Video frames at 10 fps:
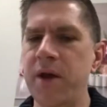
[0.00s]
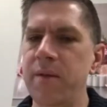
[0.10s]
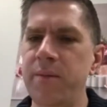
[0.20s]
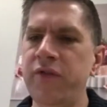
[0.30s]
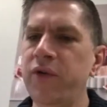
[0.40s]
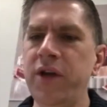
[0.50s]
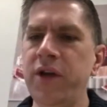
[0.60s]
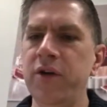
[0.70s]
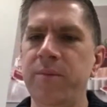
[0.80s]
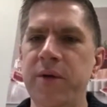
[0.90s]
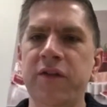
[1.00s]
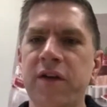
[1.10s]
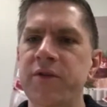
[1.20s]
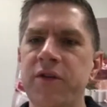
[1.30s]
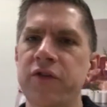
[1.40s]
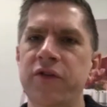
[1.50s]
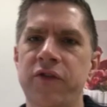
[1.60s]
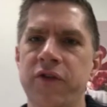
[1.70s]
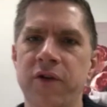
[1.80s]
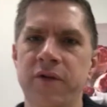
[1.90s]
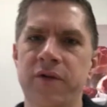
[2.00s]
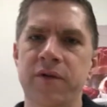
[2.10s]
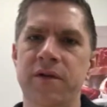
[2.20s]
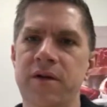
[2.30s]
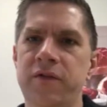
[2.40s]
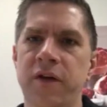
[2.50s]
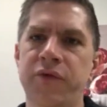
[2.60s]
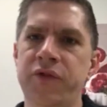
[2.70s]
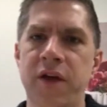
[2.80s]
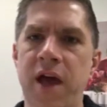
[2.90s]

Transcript: that, but it's really your biggest competition is your own self to